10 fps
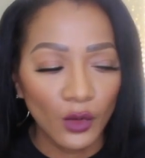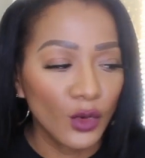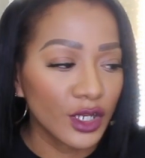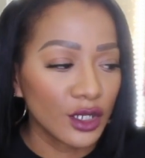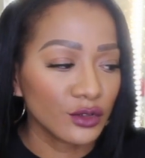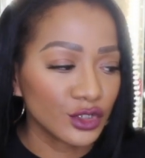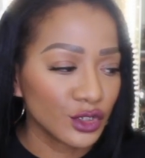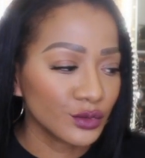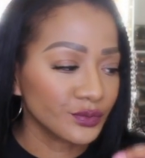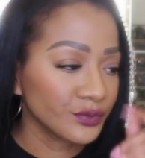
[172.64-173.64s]
One of those
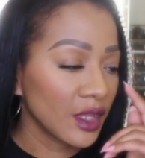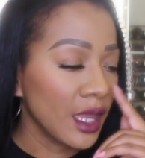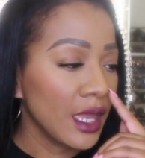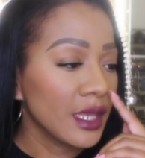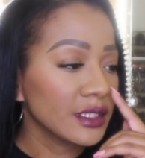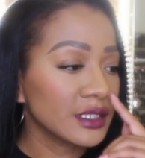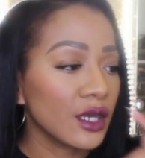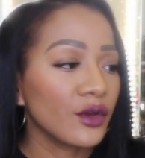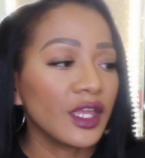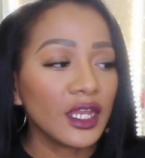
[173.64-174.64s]
two.
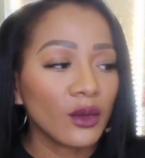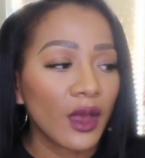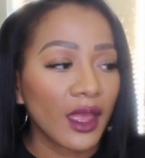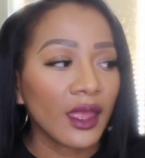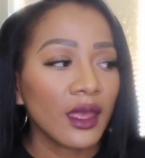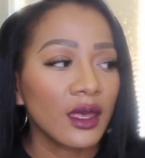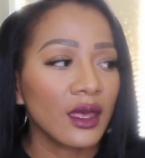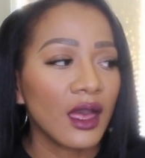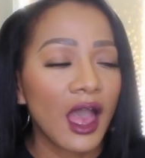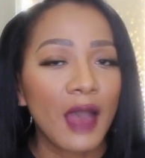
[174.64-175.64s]
So anyway,
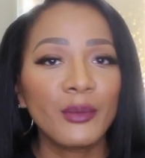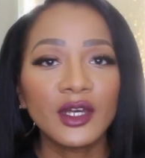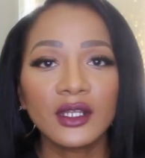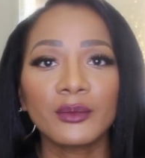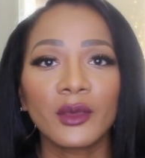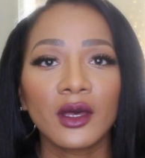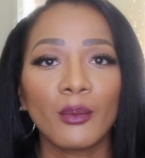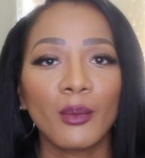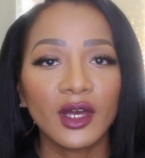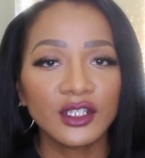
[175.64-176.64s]
I put
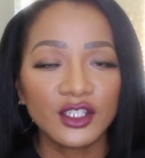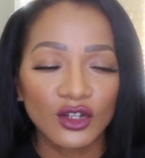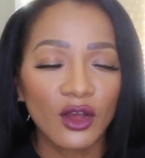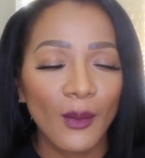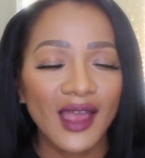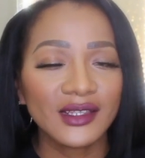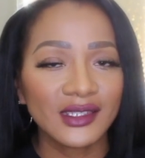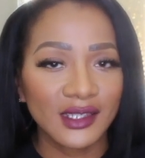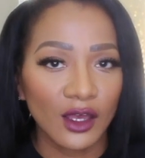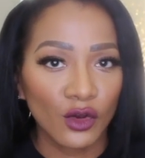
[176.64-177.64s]
a, a budget on
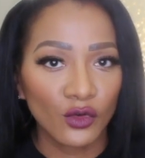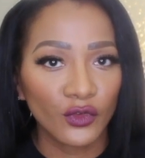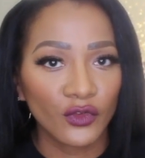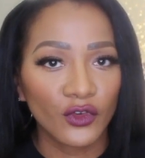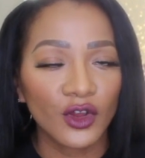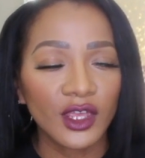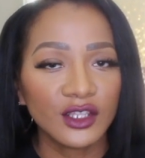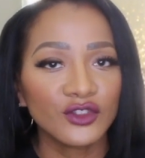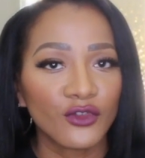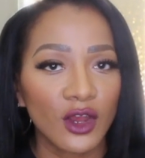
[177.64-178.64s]
myself for
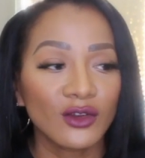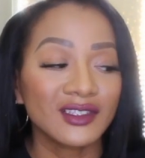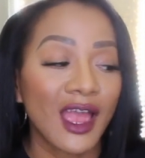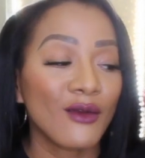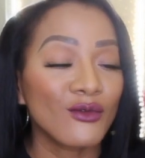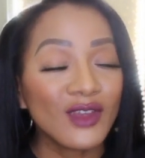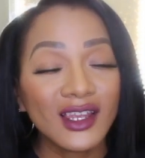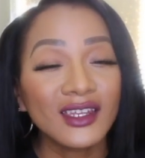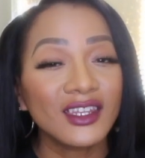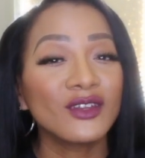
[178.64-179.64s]
each fragrance. I
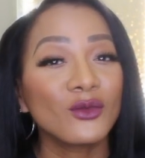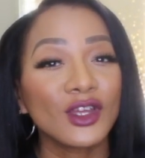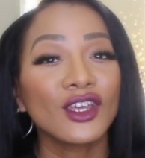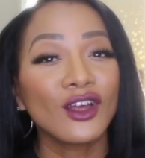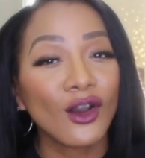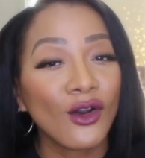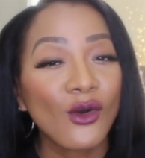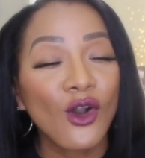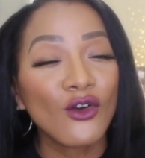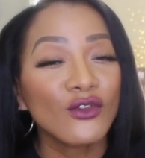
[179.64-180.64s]
really didn't want to
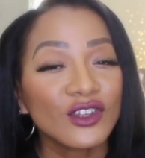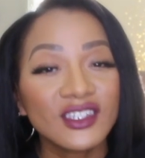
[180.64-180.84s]
go over